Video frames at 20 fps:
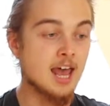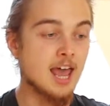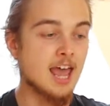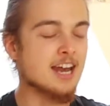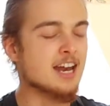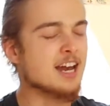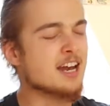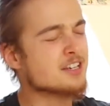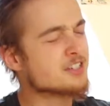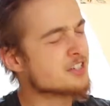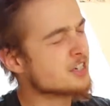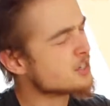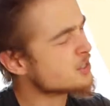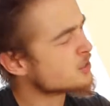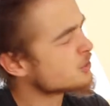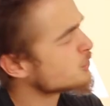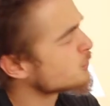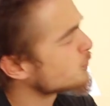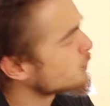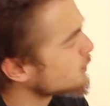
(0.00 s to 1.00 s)
And it is an
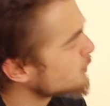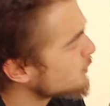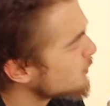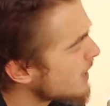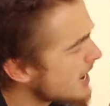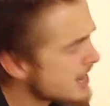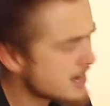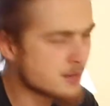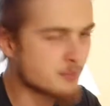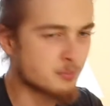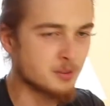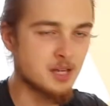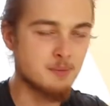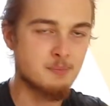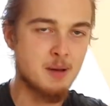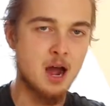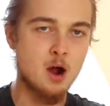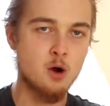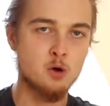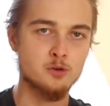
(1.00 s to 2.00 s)
incredibly
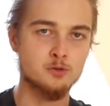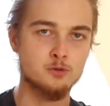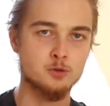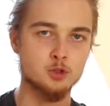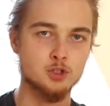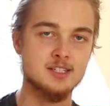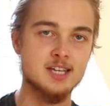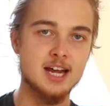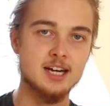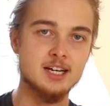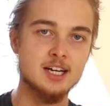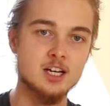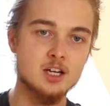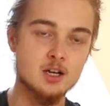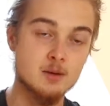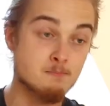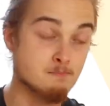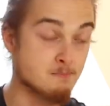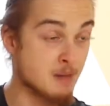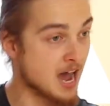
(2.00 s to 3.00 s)
powerful technique
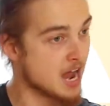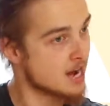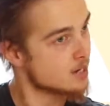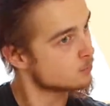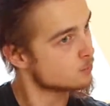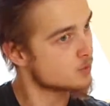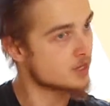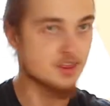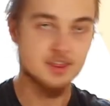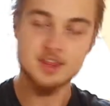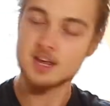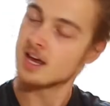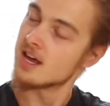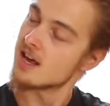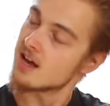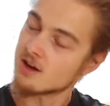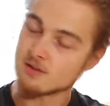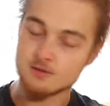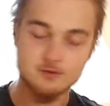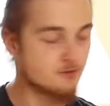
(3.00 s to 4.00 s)
combined with
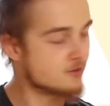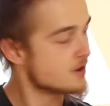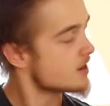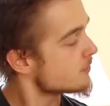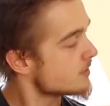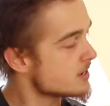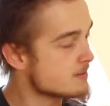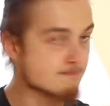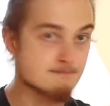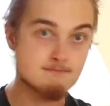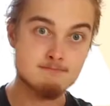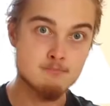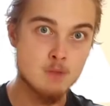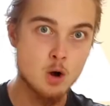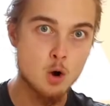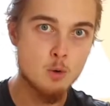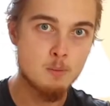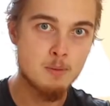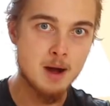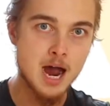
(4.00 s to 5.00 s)
a very
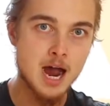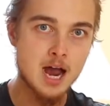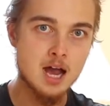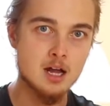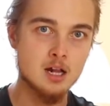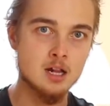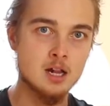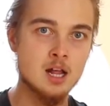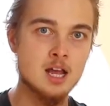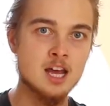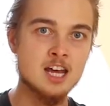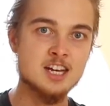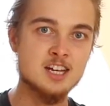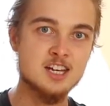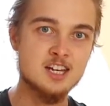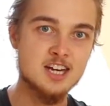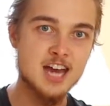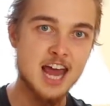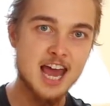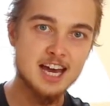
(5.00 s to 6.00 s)
mobile
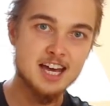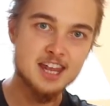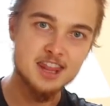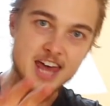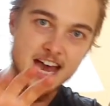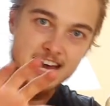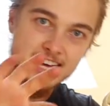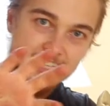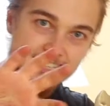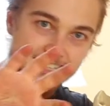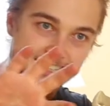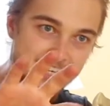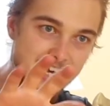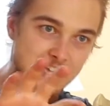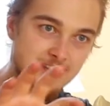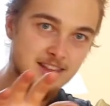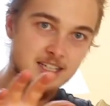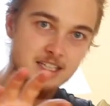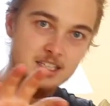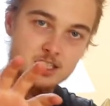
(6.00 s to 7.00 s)
neck that can
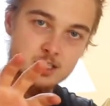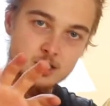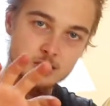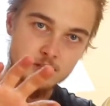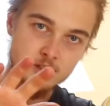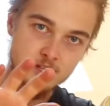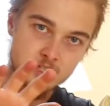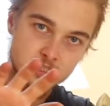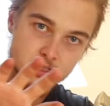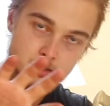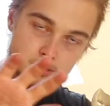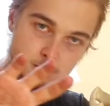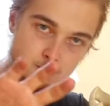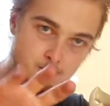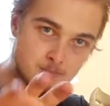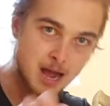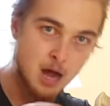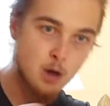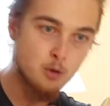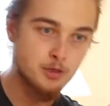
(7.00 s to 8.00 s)
get this, this
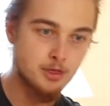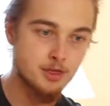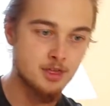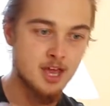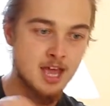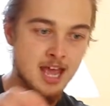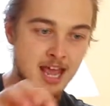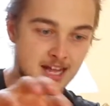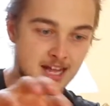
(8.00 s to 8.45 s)
mouth